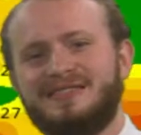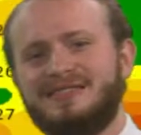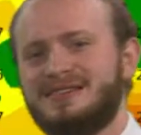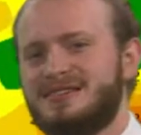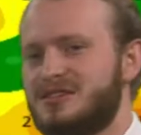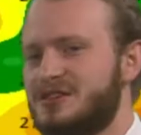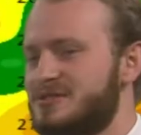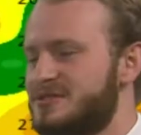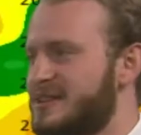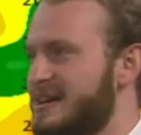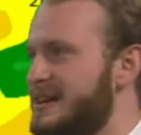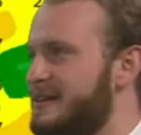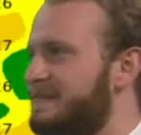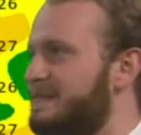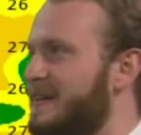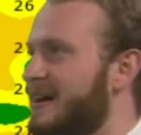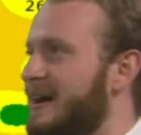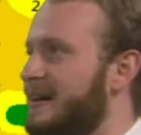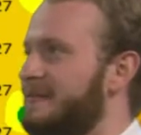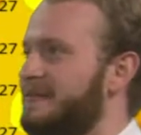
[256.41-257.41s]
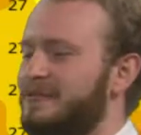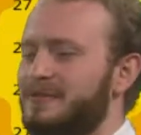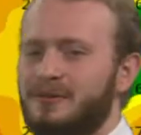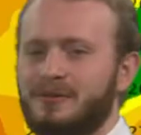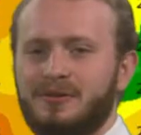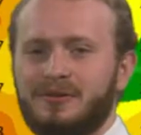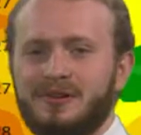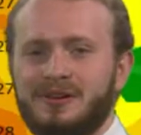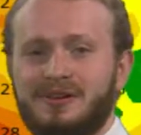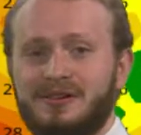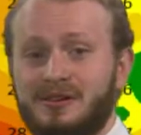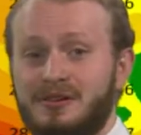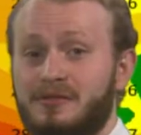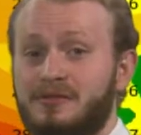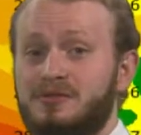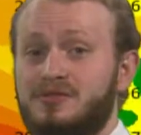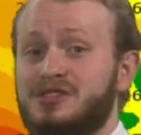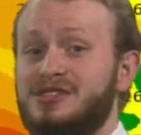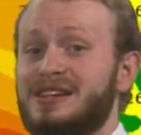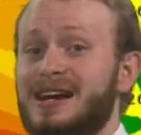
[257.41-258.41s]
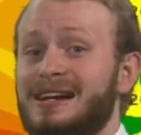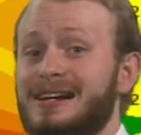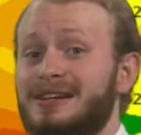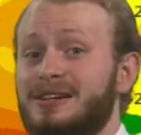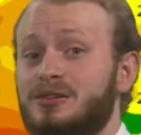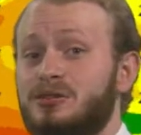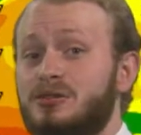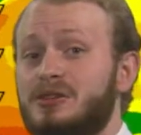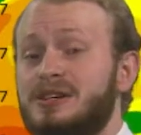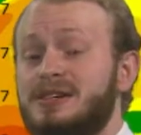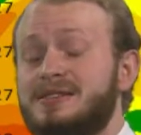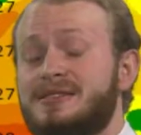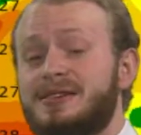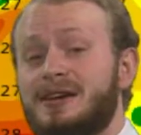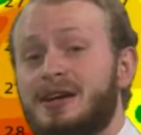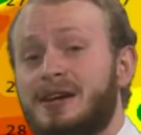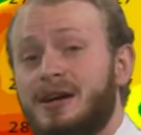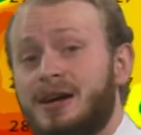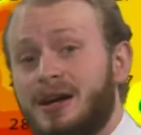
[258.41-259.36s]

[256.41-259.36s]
this goes 85 or over to 90 degrees.